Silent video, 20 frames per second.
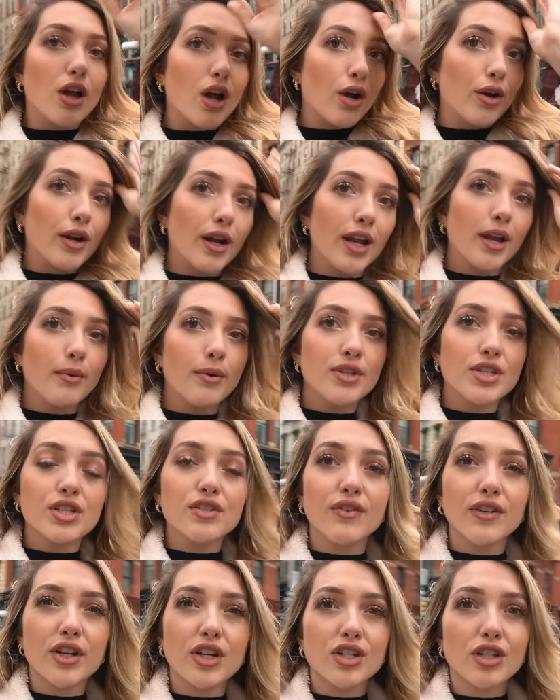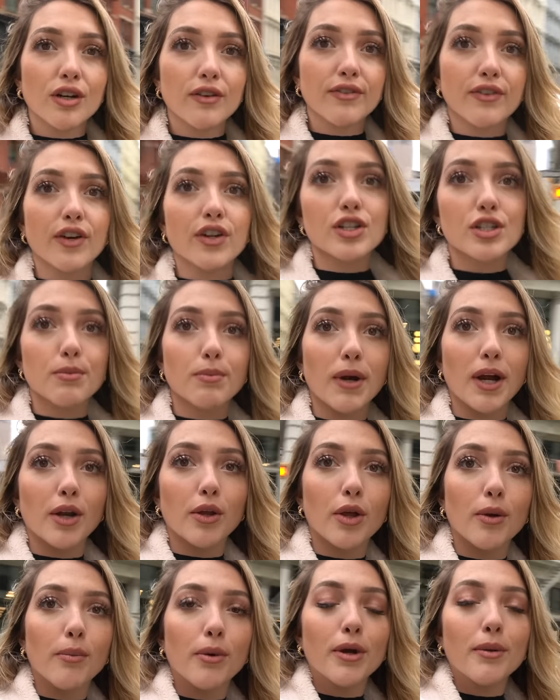All right, we just finished our first
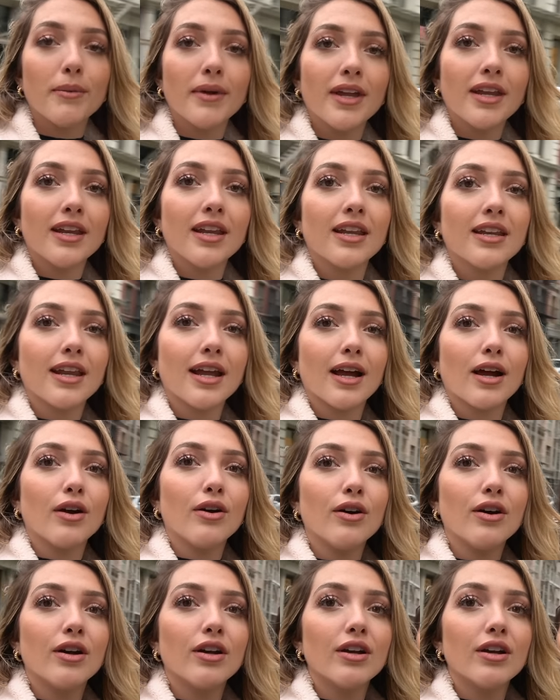bridal appointment, and now